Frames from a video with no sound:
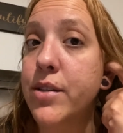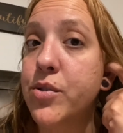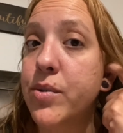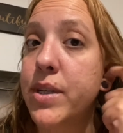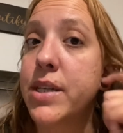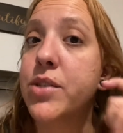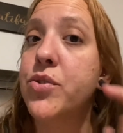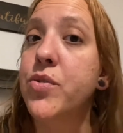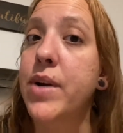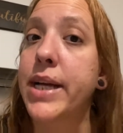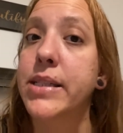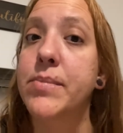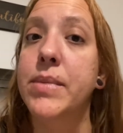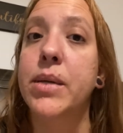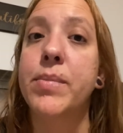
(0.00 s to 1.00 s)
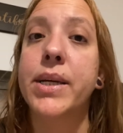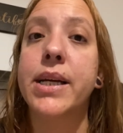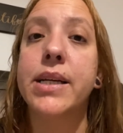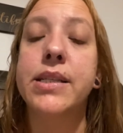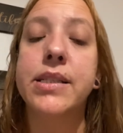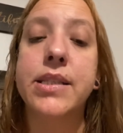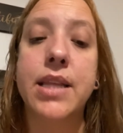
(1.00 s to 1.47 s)
do a hysterectomy
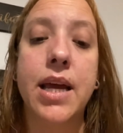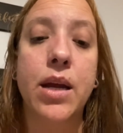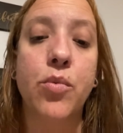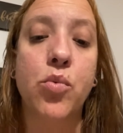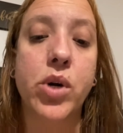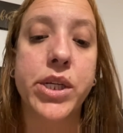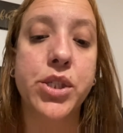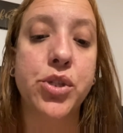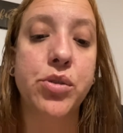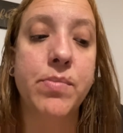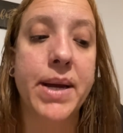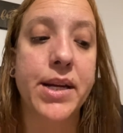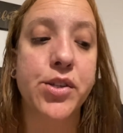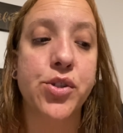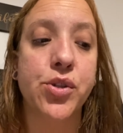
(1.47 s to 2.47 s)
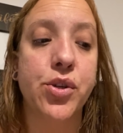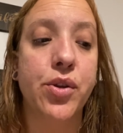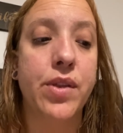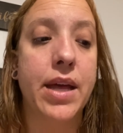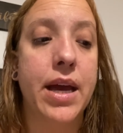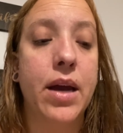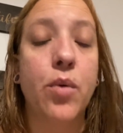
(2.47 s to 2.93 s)
because they want to make sure
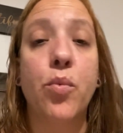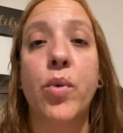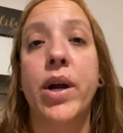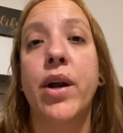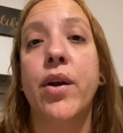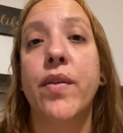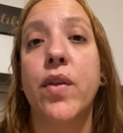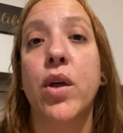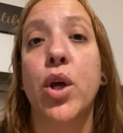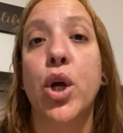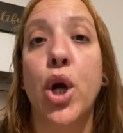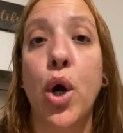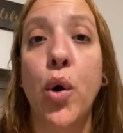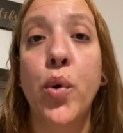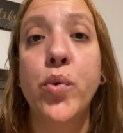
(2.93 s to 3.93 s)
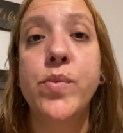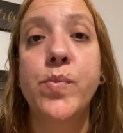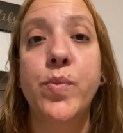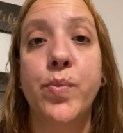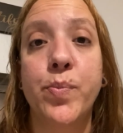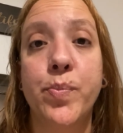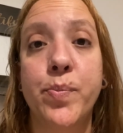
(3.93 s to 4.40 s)
that where the cone